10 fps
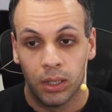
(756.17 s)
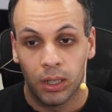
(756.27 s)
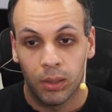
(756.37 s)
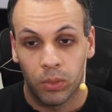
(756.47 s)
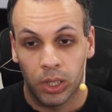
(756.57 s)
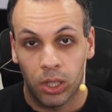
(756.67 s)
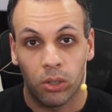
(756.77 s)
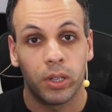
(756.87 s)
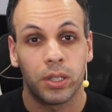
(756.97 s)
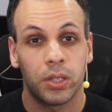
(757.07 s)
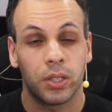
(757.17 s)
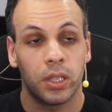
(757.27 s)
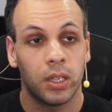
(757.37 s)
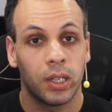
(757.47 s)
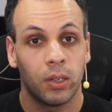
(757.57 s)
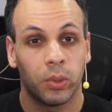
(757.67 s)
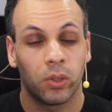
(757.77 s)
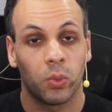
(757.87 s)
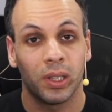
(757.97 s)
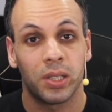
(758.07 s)
I'm really curious to see what
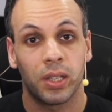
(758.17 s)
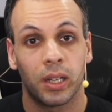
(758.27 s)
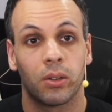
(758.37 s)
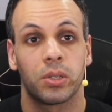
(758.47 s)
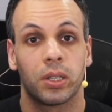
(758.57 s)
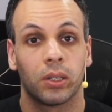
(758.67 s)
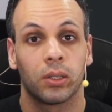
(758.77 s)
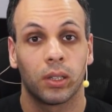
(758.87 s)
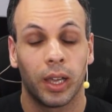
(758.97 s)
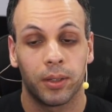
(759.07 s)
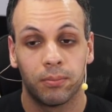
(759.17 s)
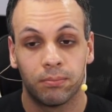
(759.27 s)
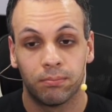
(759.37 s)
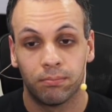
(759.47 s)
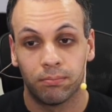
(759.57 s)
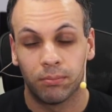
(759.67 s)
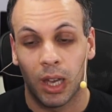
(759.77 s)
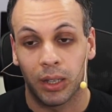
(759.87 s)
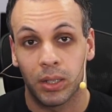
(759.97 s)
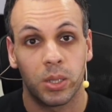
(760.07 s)
the real estate here is going to look like. I'm
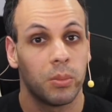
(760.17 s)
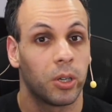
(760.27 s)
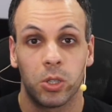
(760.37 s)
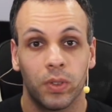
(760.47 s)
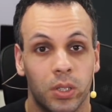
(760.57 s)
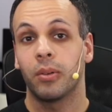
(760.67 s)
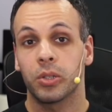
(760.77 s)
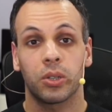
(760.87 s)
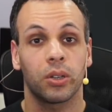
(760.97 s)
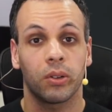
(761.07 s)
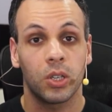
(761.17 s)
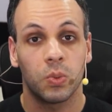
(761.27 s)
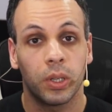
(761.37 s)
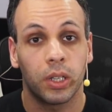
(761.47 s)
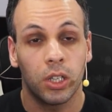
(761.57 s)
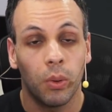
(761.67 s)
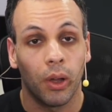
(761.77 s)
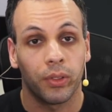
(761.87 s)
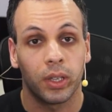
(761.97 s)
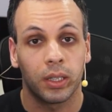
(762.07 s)
not going to see much of it. I'm also curious what you
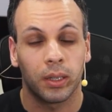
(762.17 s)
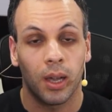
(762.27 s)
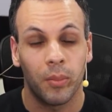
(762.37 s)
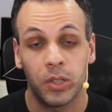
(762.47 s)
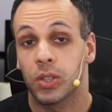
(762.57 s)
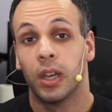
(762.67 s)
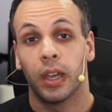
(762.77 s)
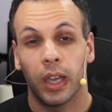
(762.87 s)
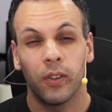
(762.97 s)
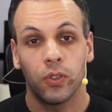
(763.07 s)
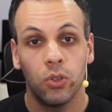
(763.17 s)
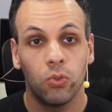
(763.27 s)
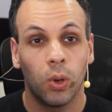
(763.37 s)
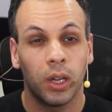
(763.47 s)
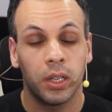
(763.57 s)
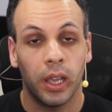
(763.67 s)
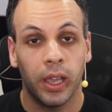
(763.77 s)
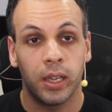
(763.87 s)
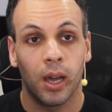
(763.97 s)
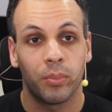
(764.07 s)
all think in the comments. If you run
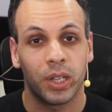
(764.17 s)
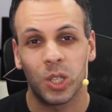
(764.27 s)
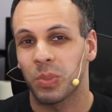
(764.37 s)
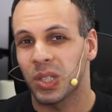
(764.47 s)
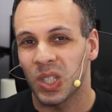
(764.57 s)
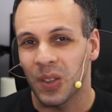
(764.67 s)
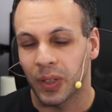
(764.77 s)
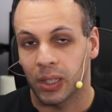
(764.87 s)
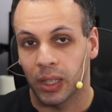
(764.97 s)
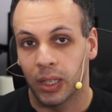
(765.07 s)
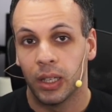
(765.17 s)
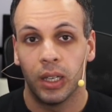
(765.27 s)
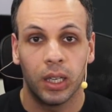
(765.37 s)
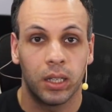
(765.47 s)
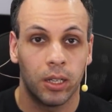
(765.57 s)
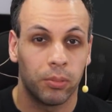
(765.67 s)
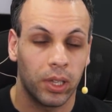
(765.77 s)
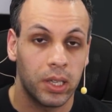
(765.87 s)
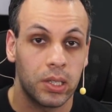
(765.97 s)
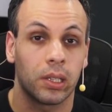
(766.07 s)
a company specifically in a
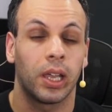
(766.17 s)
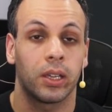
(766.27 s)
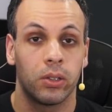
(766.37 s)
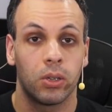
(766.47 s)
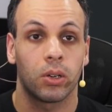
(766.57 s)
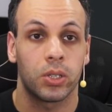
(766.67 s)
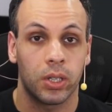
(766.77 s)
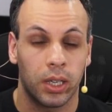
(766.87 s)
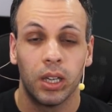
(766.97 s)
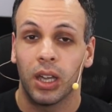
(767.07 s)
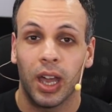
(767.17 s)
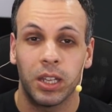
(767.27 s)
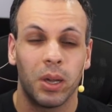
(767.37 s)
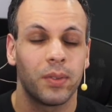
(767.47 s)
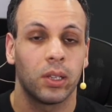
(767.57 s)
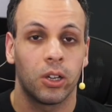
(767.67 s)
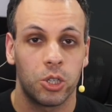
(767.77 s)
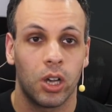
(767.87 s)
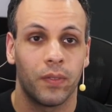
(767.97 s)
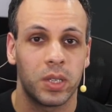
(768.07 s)
place like New York City and you have a
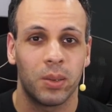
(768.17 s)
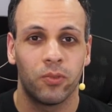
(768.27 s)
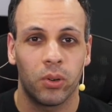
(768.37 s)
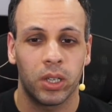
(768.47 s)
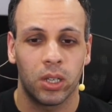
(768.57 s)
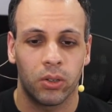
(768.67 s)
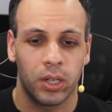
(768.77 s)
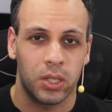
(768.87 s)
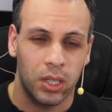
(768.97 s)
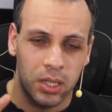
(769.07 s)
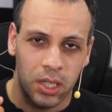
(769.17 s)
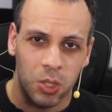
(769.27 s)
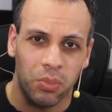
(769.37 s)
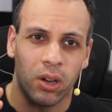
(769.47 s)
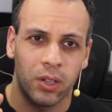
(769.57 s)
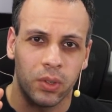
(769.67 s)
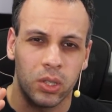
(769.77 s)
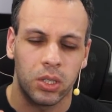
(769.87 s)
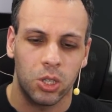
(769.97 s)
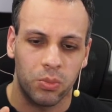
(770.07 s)
large office, I'm very curious. Is this part of your
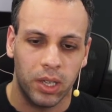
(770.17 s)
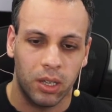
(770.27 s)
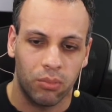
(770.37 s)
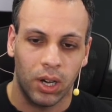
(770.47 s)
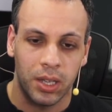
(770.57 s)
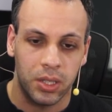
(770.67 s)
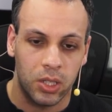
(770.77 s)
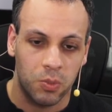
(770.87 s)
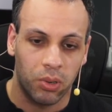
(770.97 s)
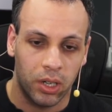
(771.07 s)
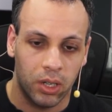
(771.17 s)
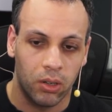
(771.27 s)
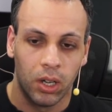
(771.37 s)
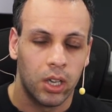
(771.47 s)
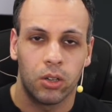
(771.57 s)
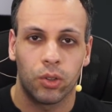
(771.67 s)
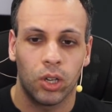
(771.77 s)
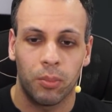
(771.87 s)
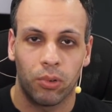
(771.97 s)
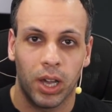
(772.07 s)
decision-making process? Is this part of your
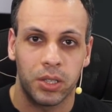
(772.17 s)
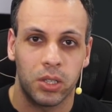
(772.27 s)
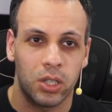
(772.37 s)
thought process?